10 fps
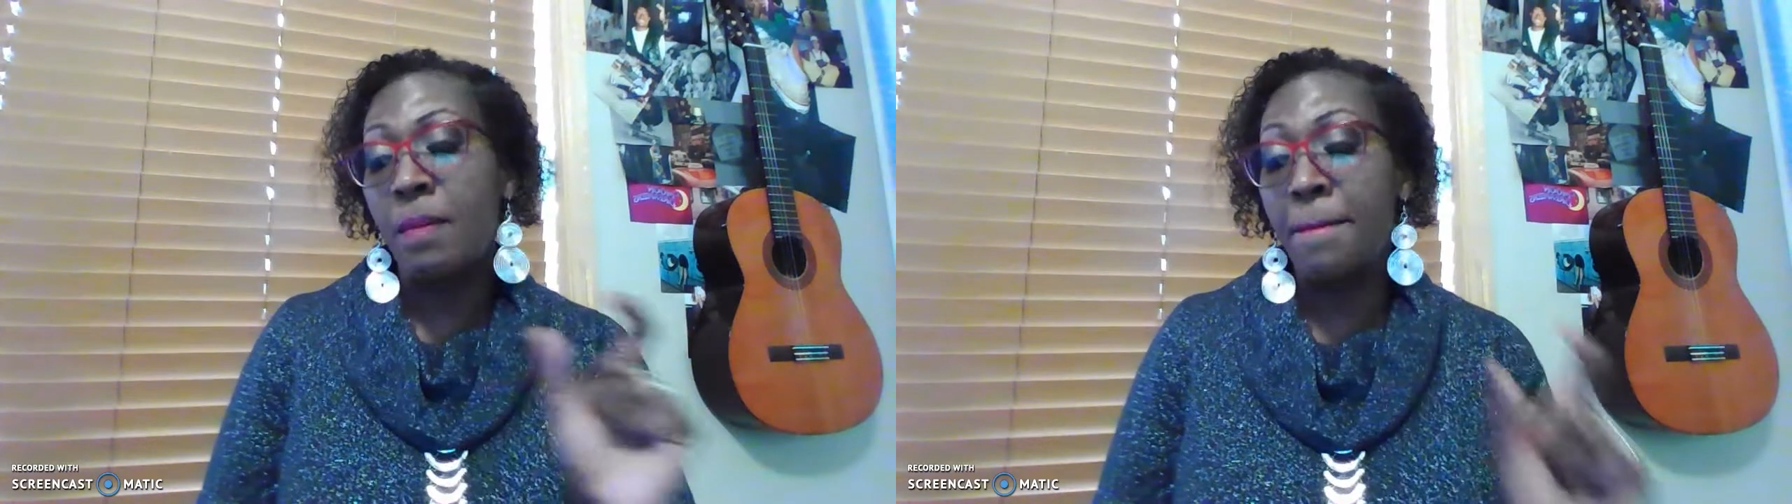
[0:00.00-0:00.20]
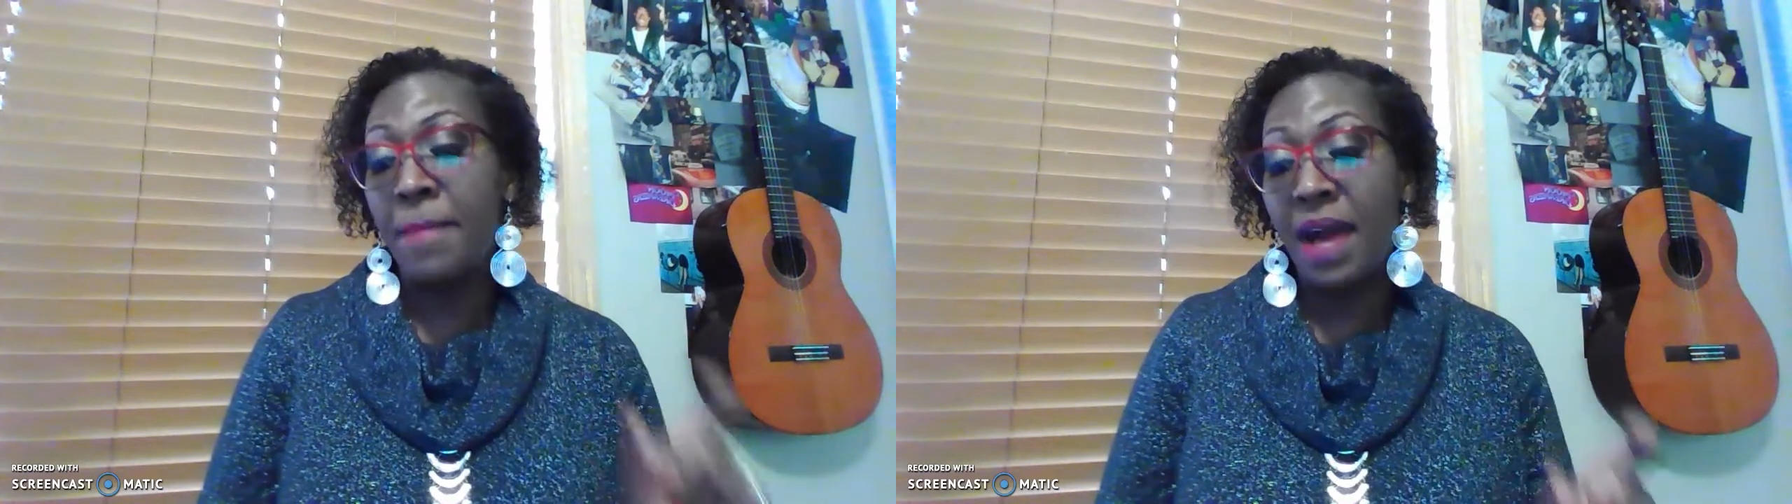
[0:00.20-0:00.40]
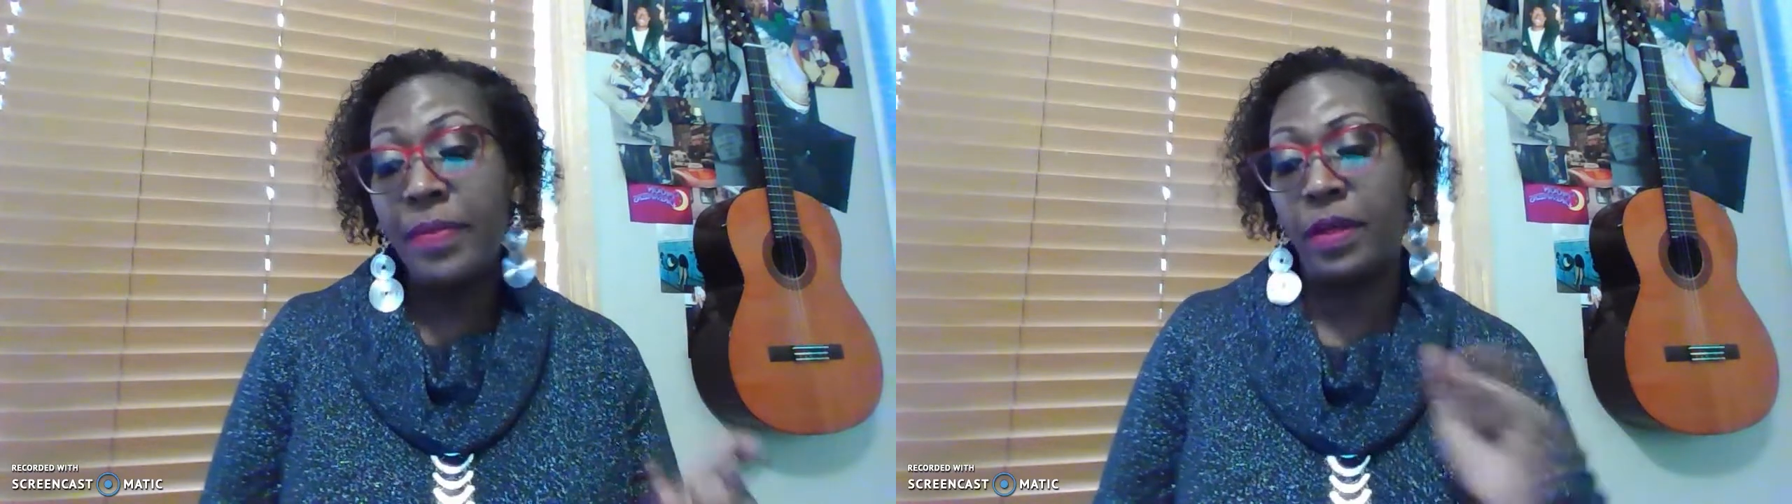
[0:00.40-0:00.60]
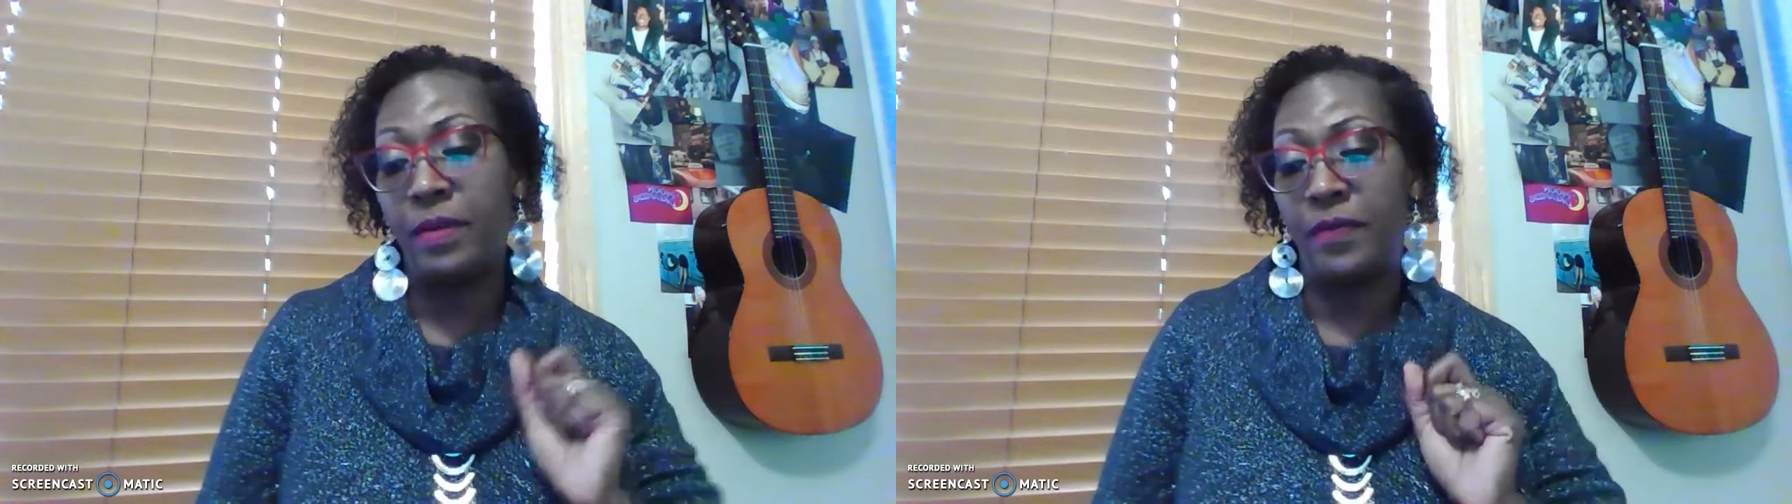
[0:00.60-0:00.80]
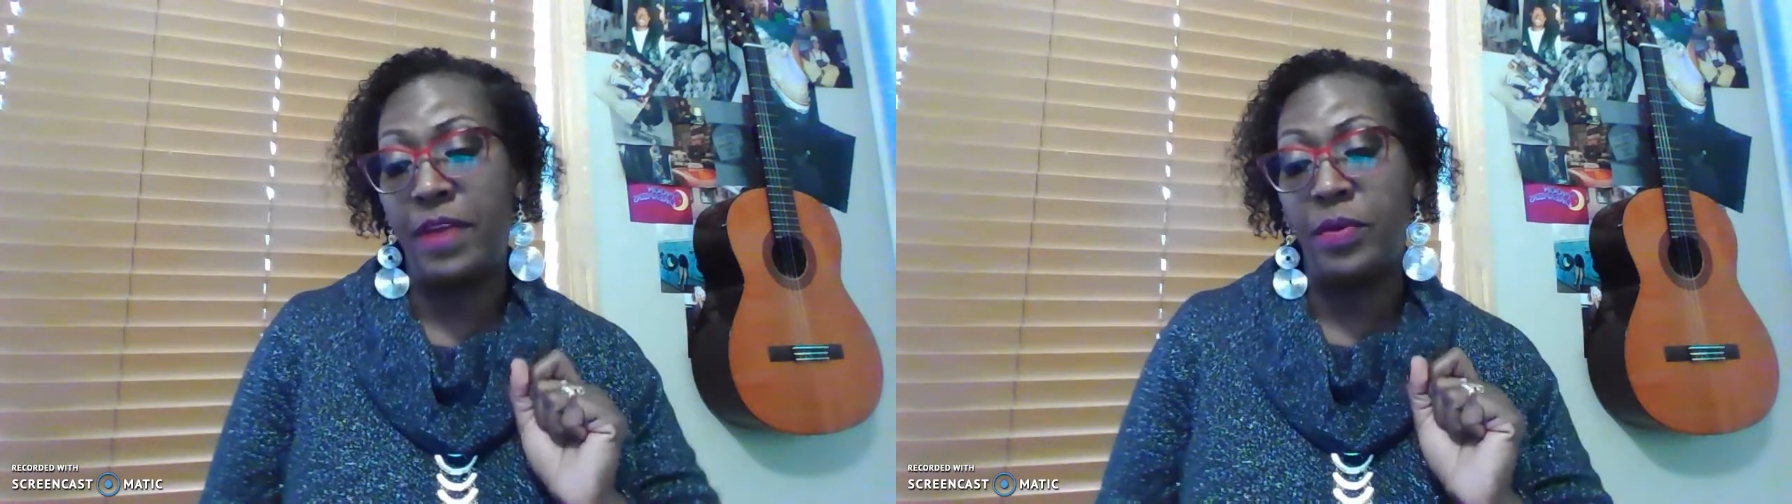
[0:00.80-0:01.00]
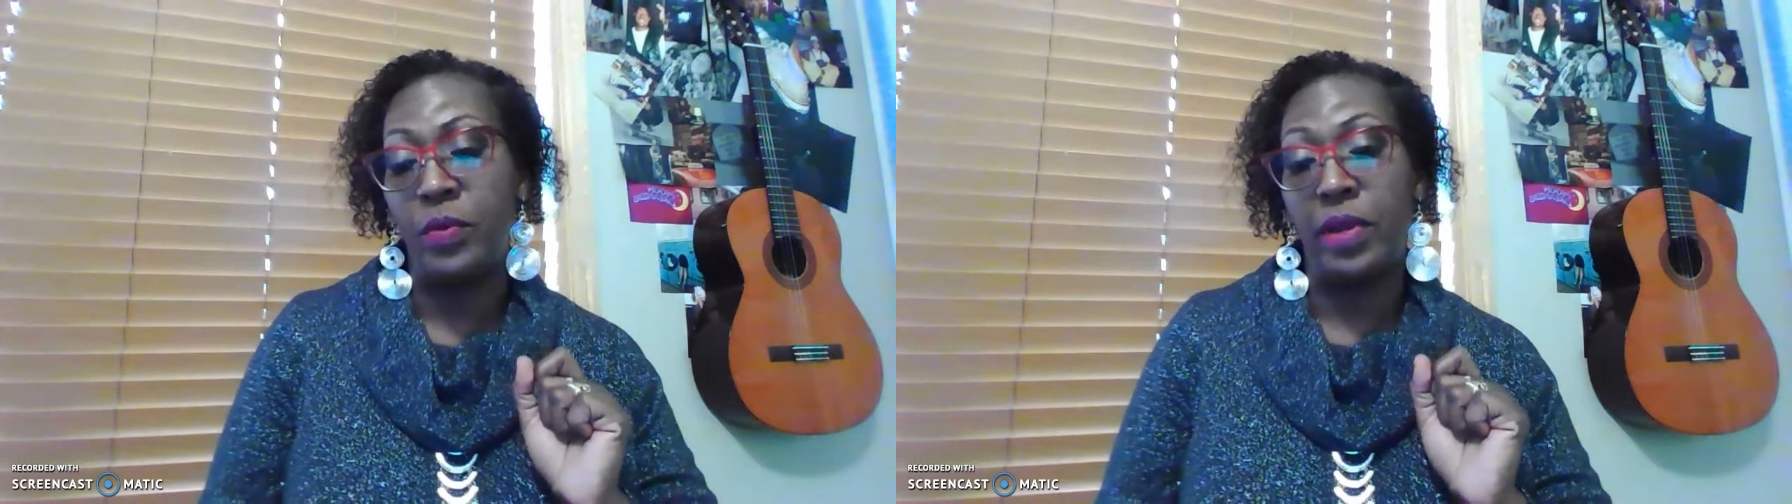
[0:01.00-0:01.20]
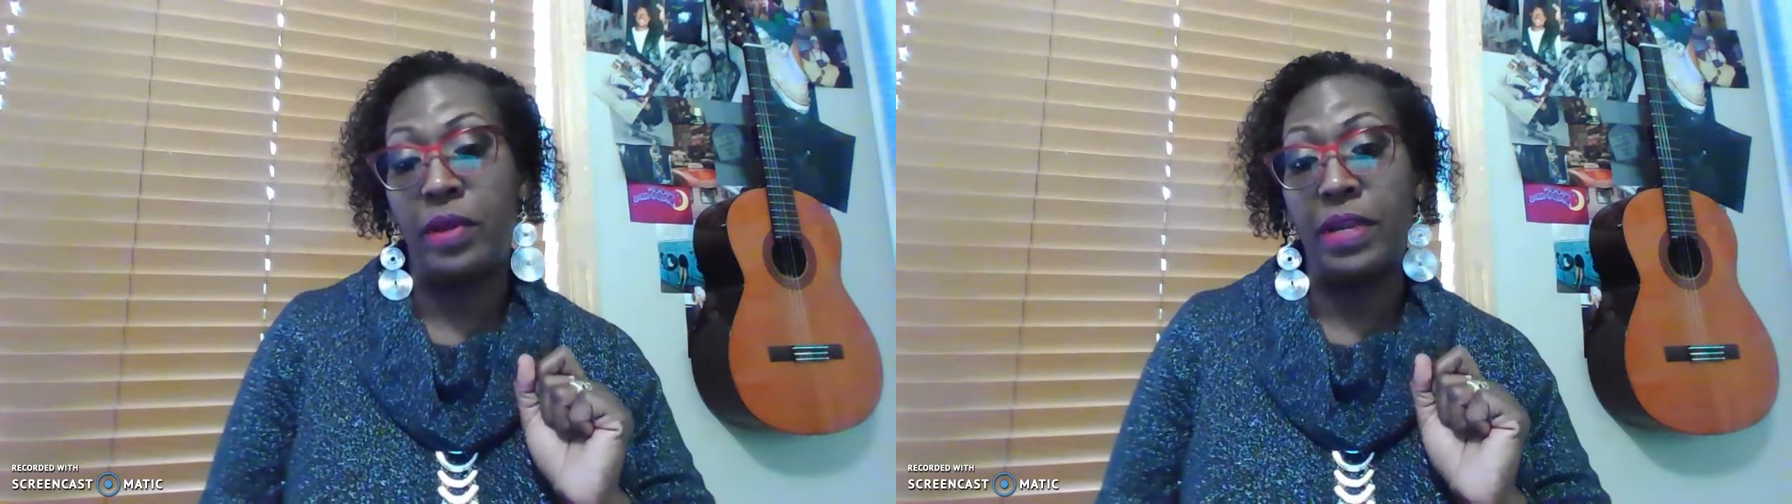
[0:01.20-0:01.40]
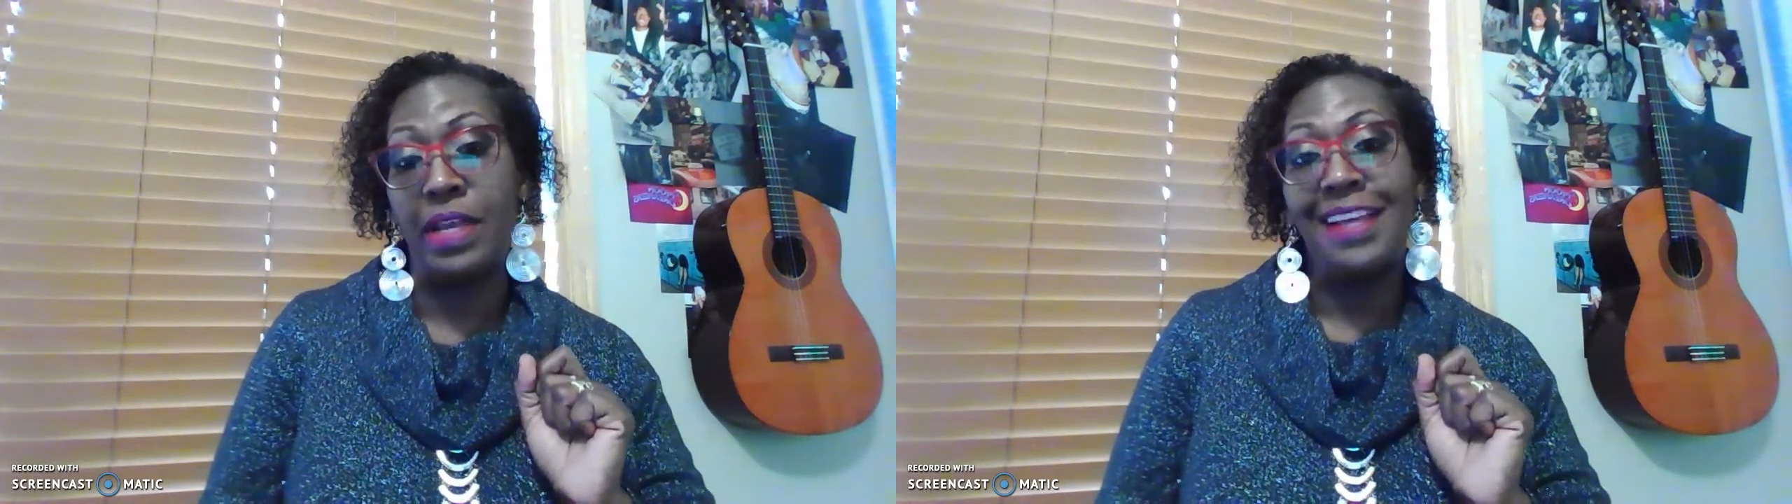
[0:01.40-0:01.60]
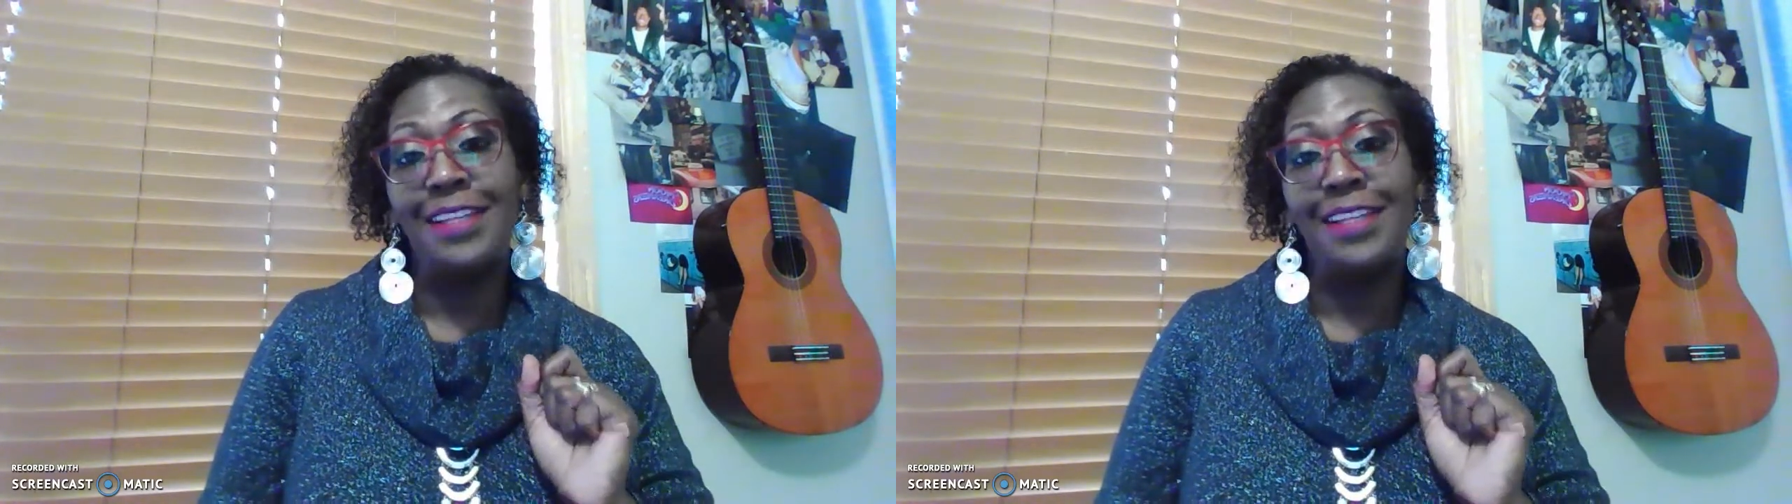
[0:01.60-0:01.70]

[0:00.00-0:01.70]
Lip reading: month of February.